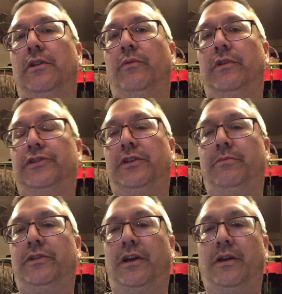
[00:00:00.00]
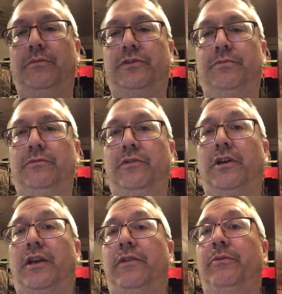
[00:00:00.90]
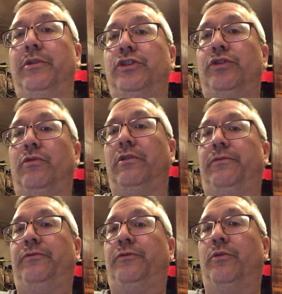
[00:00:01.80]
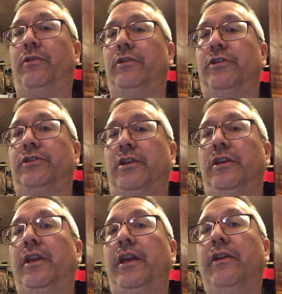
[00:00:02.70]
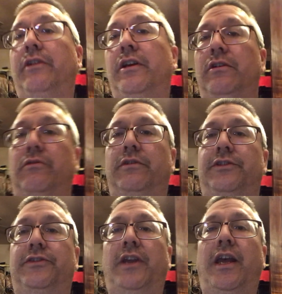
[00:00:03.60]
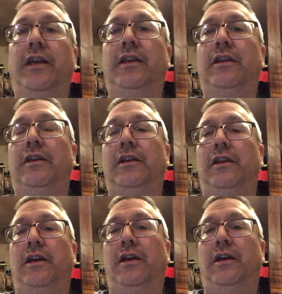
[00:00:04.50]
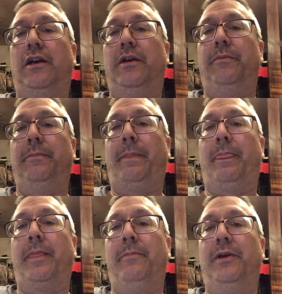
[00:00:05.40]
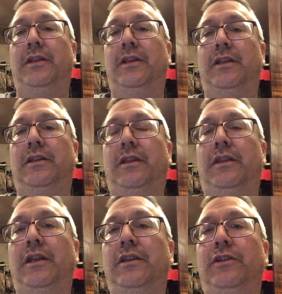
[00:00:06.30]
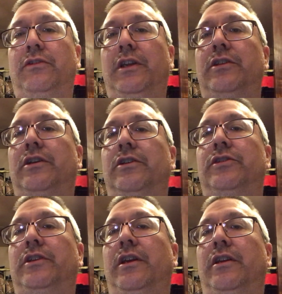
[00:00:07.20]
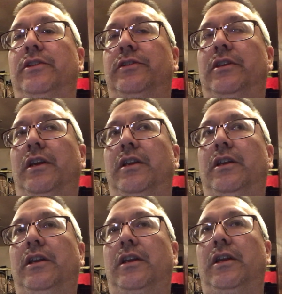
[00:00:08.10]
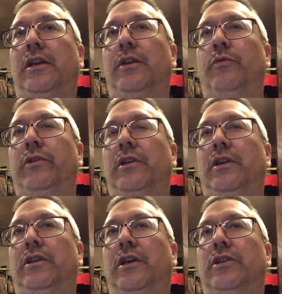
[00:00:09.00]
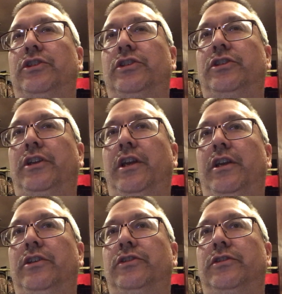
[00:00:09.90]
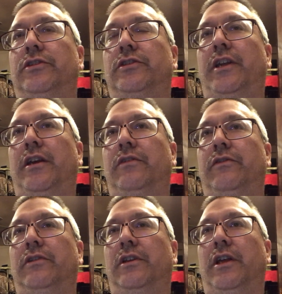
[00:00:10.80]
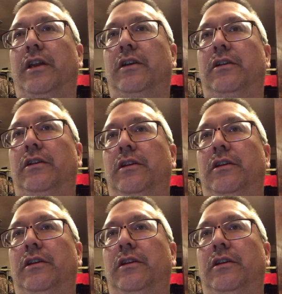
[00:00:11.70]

will sometimes not even be sure if foreigners can hear it or say it. But the thing that you need to understand is that it really does change the sound of the letter